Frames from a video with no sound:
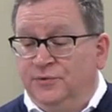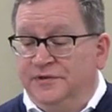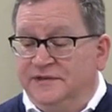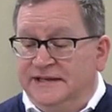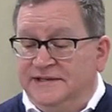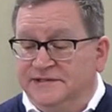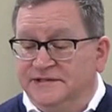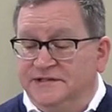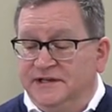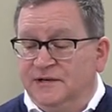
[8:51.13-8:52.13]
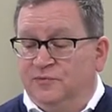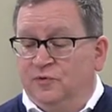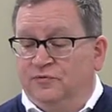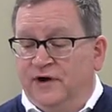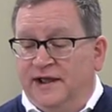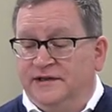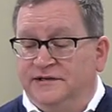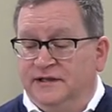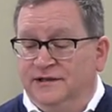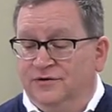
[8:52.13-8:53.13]
with decency and
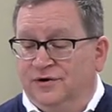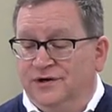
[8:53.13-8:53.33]
propriety,